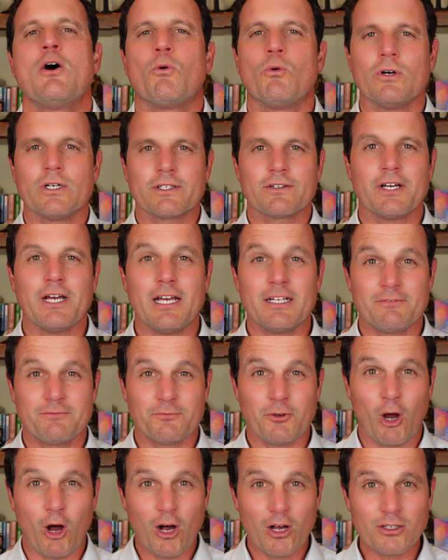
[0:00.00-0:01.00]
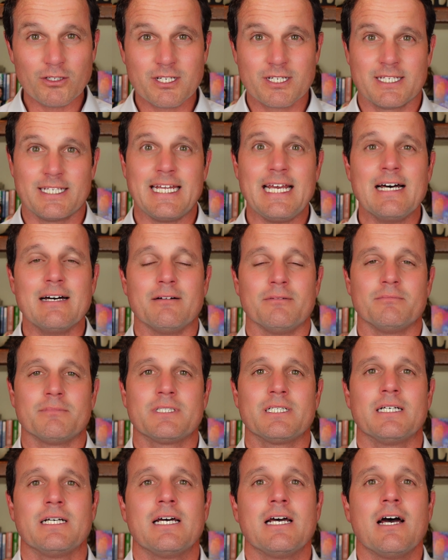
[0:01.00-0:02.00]
Well, it all
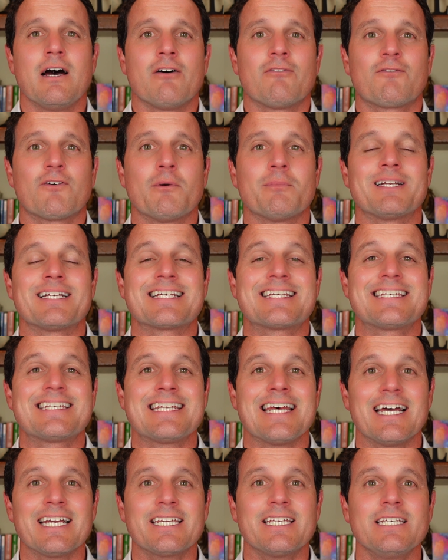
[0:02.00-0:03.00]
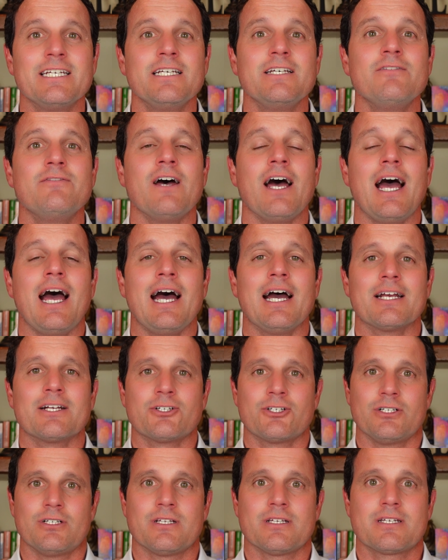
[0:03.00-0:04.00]
stemmed from an executive
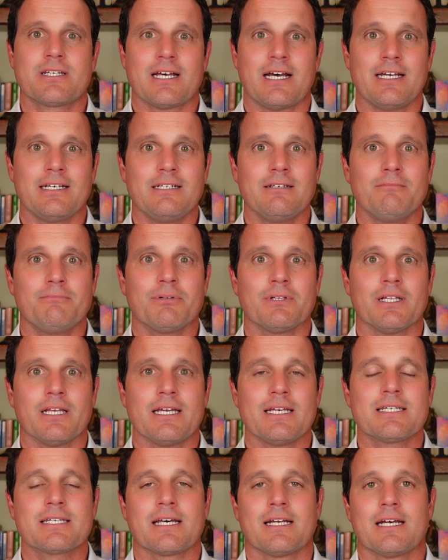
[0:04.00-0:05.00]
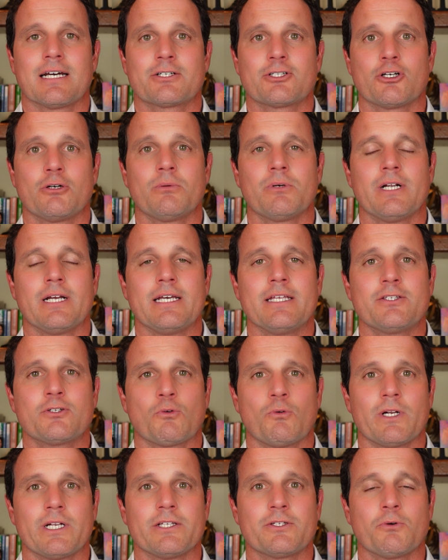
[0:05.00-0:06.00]
action signed in place on October 8th,
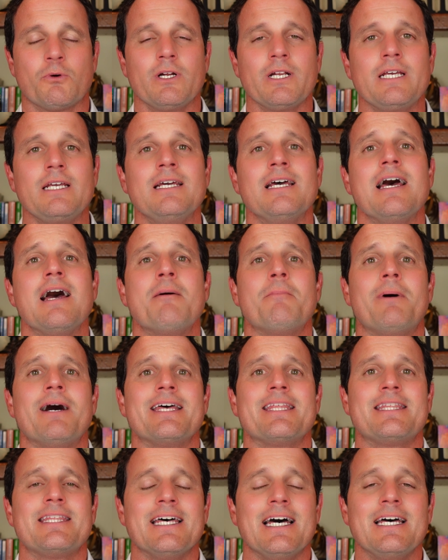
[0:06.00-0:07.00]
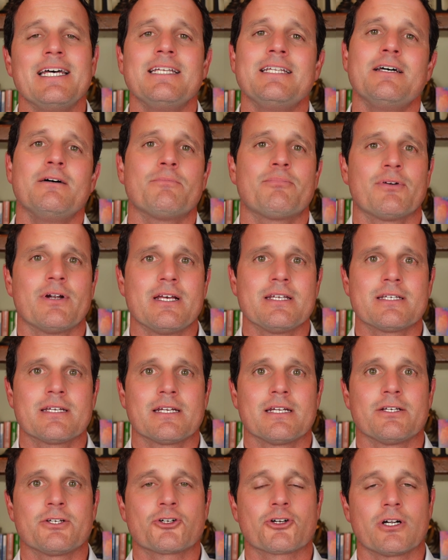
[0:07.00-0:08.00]
2020 by then
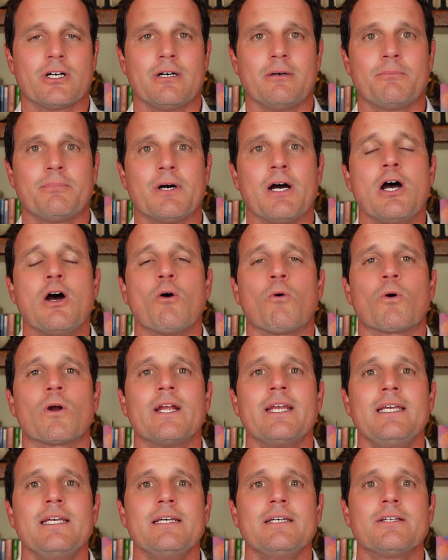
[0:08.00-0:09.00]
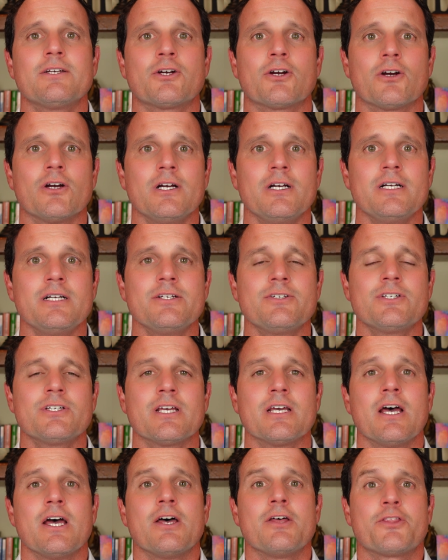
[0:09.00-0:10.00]
President Trump, where he encouraged
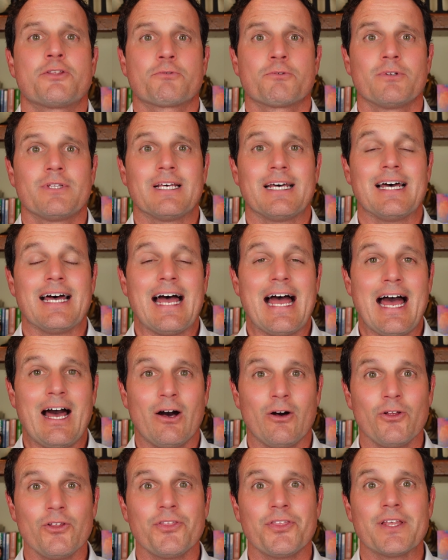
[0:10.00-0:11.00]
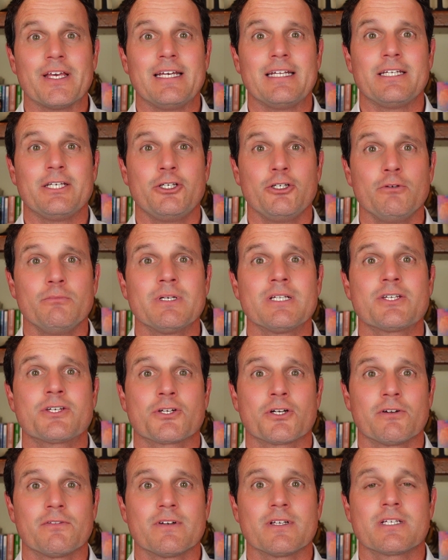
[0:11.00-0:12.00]
through the Health and Human
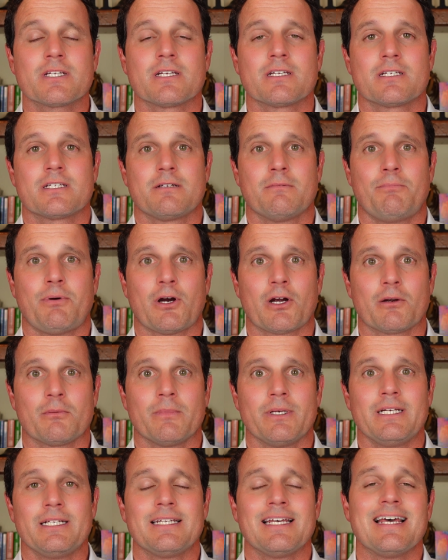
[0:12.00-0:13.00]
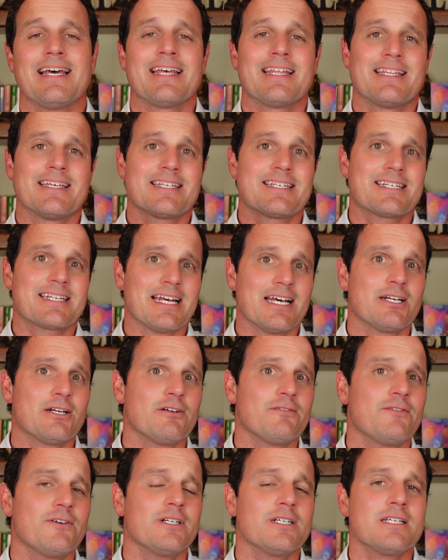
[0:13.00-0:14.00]
Services Department, the Center
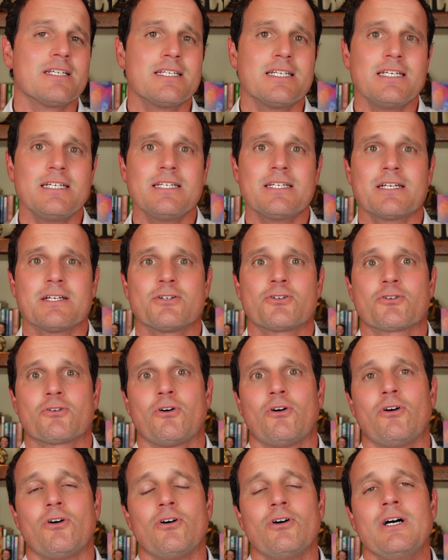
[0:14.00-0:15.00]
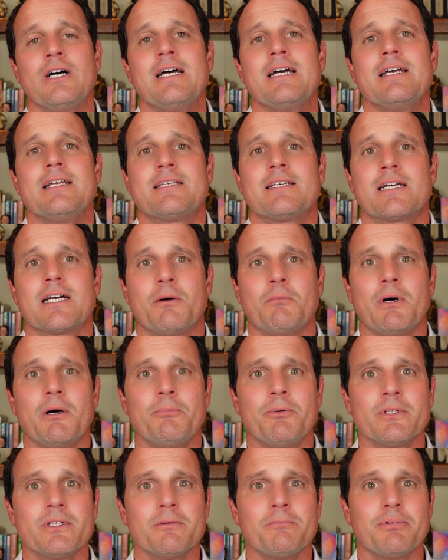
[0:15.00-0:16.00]
for Disease Control, to come up
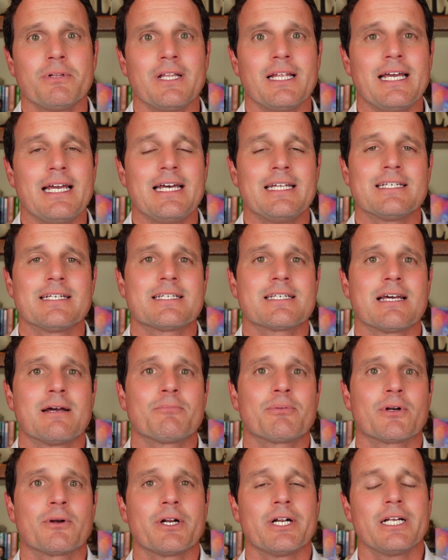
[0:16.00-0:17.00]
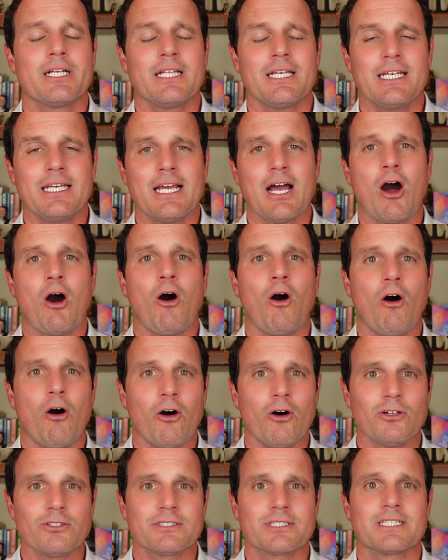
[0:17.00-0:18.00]
with a plan to temporarily
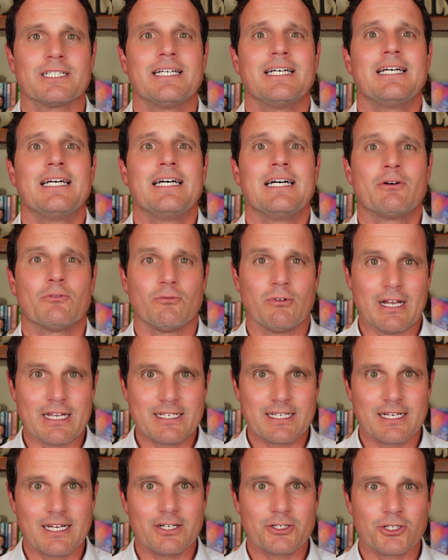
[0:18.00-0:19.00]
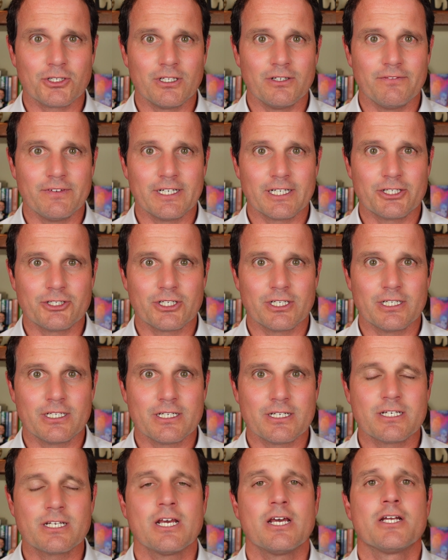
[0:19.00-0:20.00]
halt residential
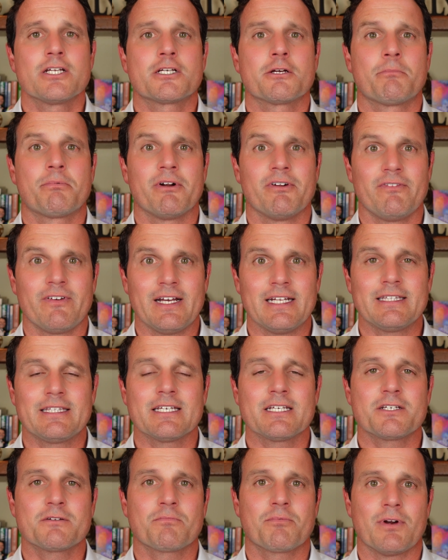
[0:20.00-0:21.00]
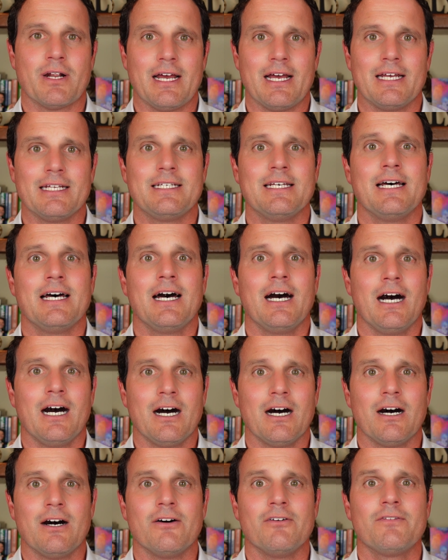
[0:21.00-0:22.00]
evictions to prevent the spread
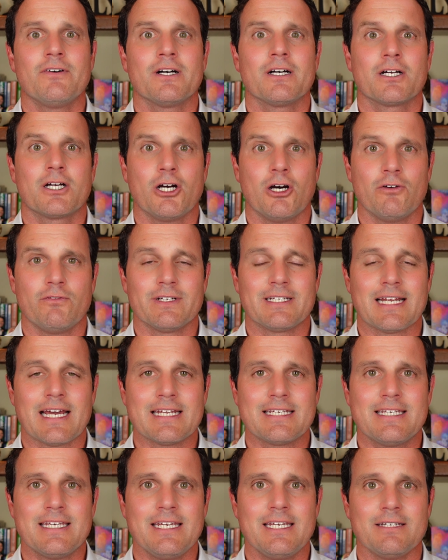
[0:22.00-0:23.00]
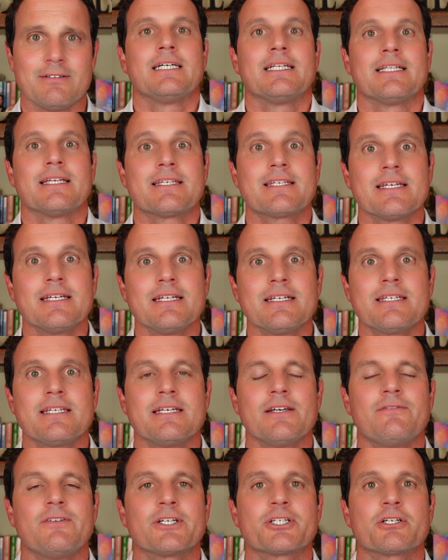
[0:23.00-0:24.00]
of COVID 19. The CDC
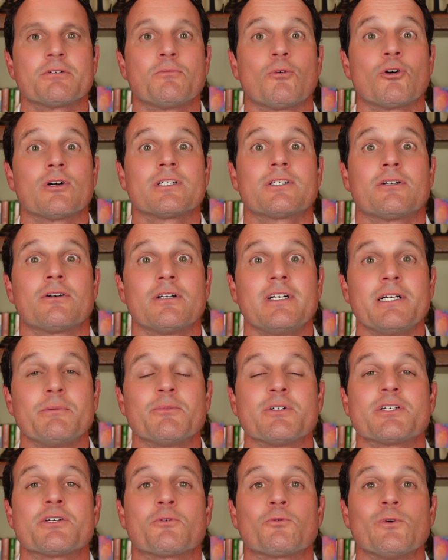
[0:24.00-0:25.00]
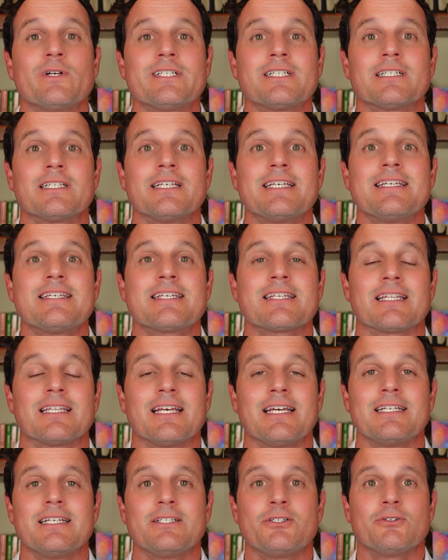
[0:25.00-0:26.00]
eviction moratorium was originally
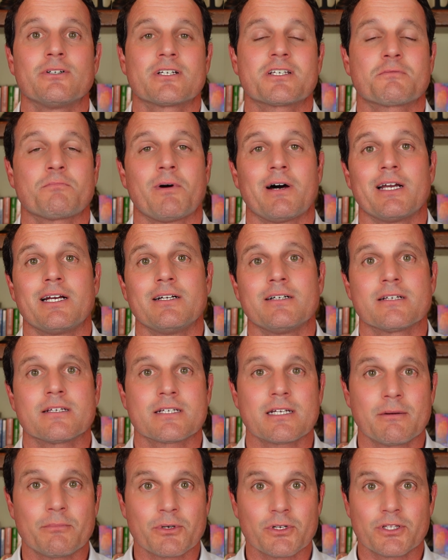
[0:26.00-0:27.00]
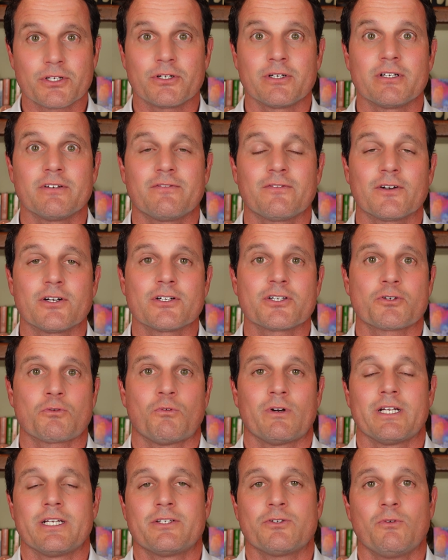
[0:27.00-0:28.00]
slated to expire December 31st,
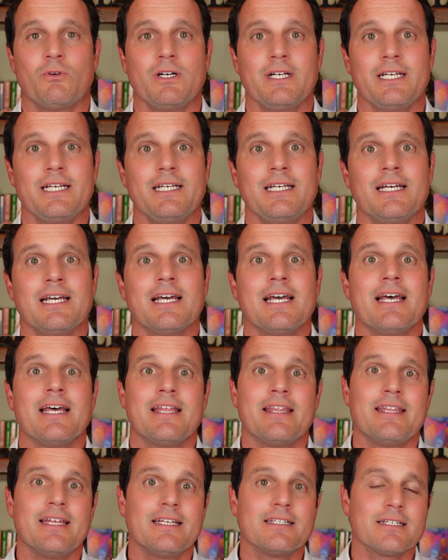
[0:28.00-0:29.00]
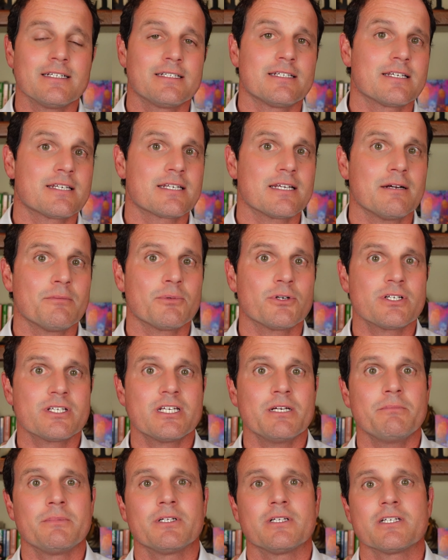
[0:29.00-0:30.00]
2020. Then the December
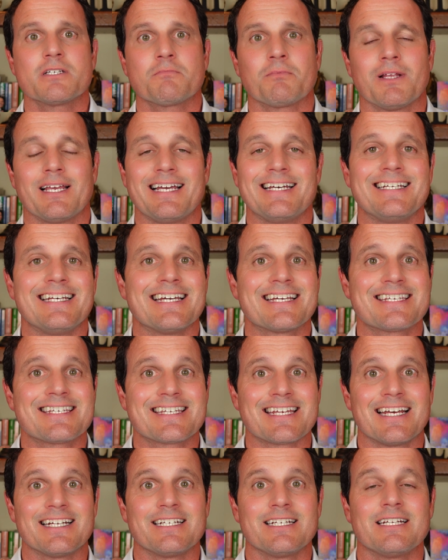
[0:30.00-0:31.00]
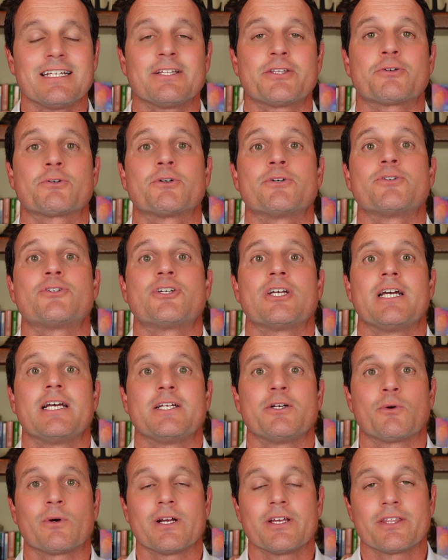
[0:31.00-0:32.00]
stimulus plan extended it through
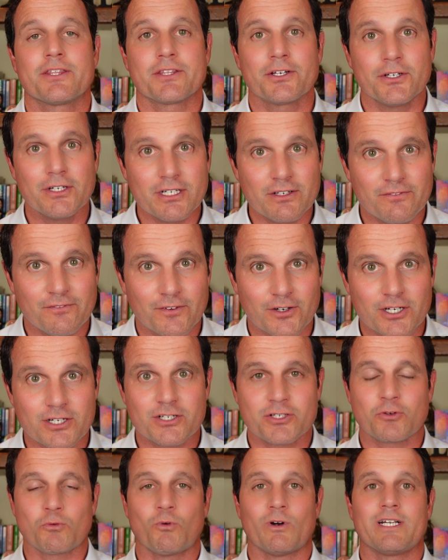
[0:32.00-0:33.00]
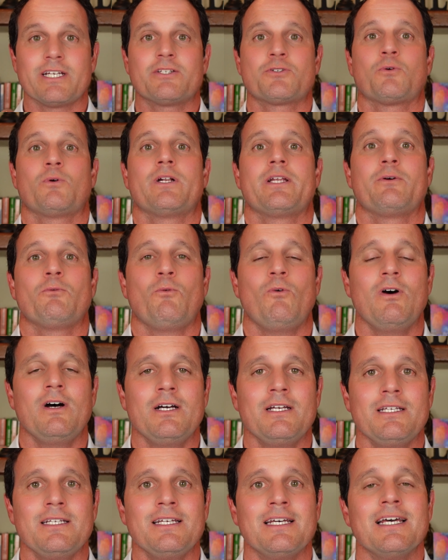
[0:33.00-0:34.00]
January 31st,
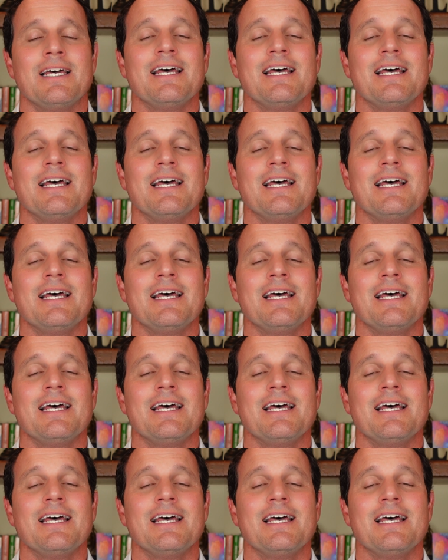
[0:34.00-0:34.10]
2021.